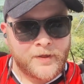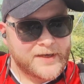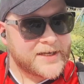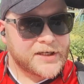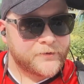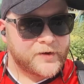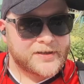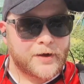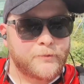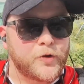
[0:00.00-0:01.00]
This station, for
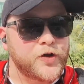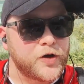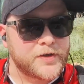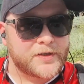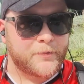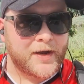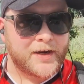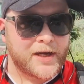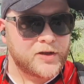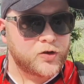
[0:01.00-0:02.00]
example, uses the
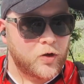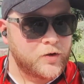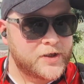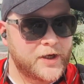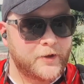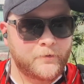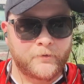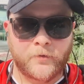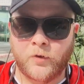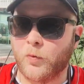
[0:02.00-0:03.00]
pinyin Zhongxin,
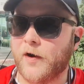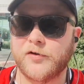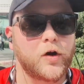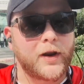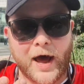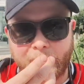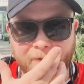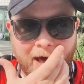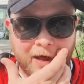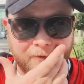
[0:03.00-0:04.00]
whereas on Line
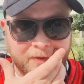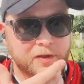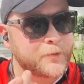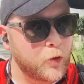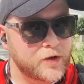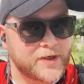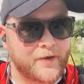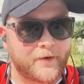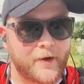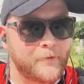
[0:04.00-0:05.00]
5 at the Sports
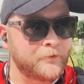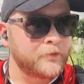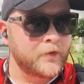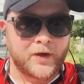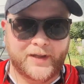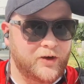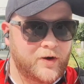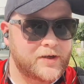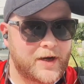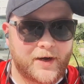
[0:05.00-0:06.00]
Centre, they
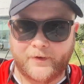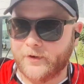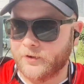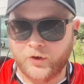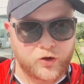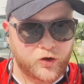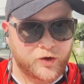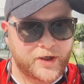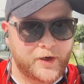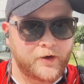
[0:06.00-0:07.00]
translate
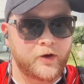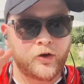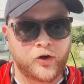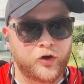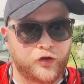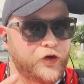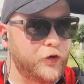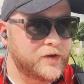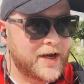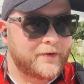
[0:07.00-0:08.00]
Zhongxin
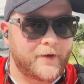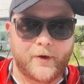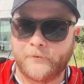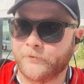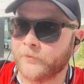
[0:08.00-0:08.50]
to Centre.